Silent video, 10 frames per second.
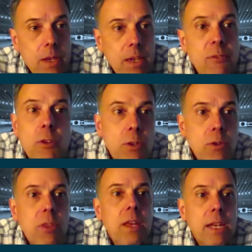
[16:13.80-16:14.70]
if you
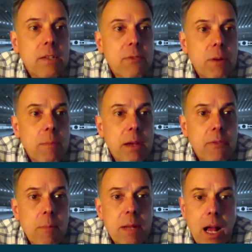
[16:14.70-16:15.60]
do things from
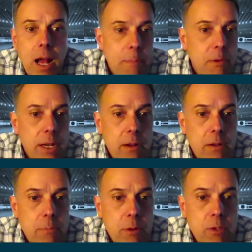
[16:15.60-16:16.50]
an
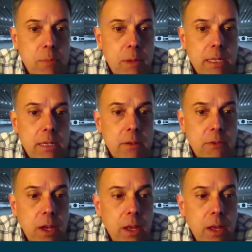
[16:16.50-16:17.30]
operator perspective,